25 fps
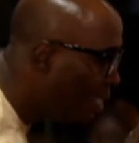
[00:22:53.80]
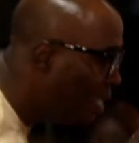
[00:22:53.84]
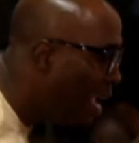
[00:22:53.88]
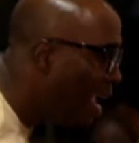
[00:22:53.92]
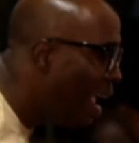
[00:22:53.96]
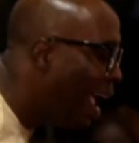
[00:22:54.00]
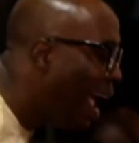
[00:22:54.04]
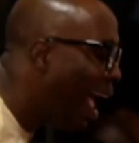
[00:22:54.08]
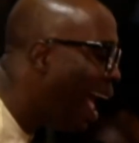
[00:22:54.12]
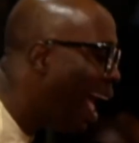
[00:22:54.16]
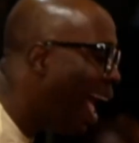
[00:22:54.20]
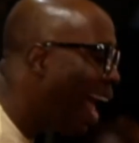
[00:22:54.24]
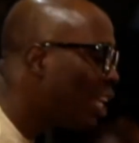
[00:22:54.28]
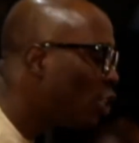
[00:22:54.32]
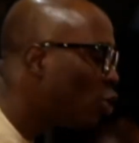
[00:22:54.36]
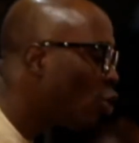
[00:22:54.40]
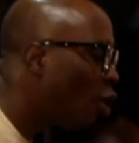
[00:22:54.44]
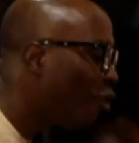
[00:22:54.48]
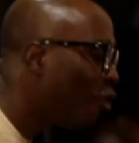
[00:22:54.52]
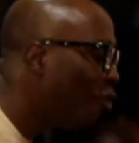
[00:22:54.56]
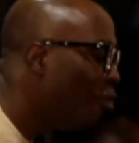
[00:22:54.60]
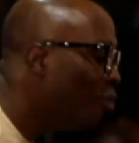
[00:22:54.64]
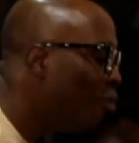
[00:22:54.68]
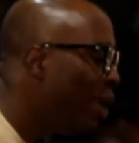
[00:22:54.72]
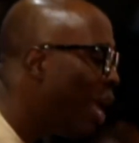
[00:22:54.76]
the
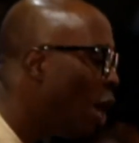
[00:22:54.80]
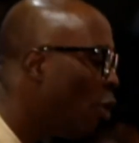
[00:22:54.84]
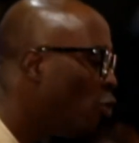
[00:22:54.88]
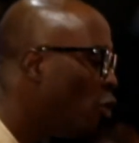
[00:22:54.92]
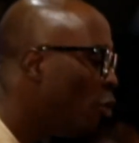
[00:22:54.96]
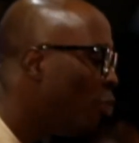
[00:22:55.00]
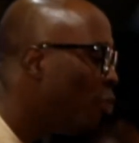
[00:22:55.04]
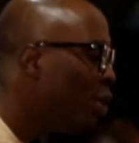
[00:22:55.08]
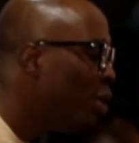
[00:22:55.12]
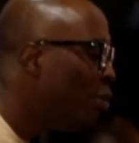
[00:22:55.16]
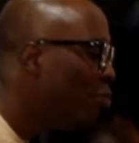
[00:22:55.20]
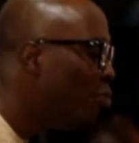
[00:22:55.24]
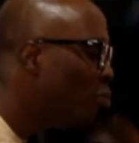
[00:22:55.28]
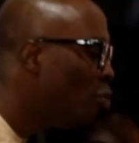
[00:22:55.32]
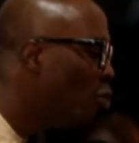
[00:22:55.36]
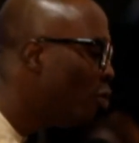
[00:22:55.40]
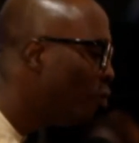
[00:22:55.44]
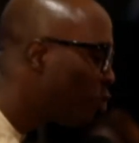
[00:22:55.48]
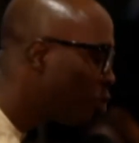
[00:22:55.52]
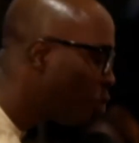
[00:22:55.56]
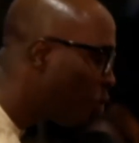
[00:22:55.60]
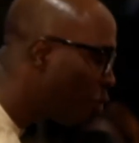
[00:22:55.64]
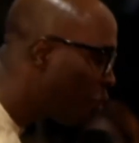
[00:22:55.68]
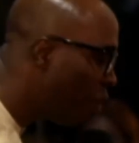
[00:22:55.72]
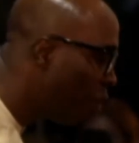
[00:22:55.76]
heart of men will be
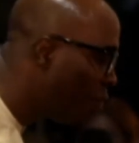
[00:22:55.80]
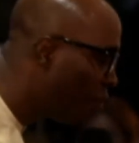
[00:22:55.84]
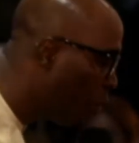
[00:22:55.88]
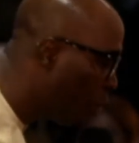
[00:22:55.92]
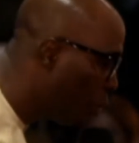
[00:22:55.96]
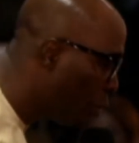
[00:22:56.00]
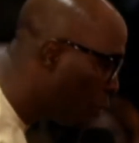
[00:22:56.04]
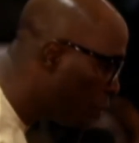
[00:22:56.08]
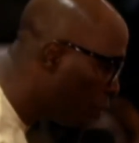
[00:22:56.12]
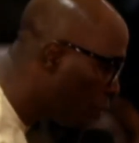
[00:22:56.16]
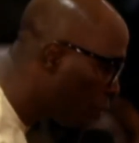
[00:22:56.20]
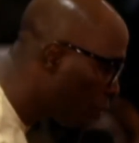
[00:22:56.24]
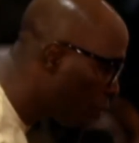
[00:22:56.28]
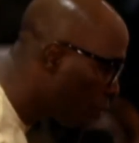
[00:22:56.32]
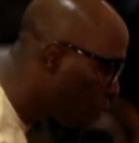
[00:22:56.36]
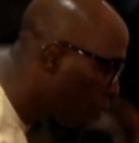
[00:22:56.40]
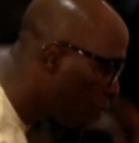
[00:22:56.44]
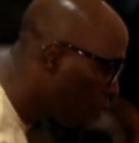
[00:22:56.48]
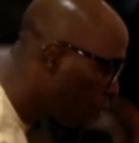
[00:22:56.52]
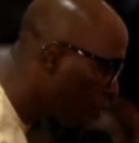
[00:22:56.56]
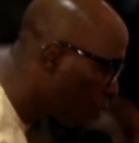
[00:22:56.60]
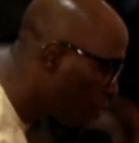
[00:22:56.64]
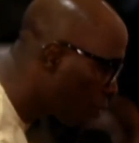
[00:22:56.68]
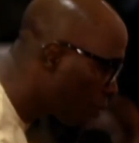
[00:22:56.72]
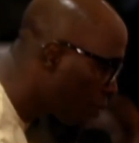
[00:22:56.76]
moved to favor you.
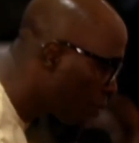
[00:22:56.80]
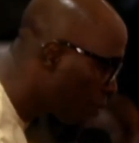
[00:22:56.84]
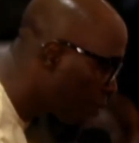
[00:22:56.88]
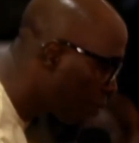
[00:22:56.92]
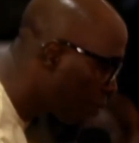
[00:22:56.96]
Amen.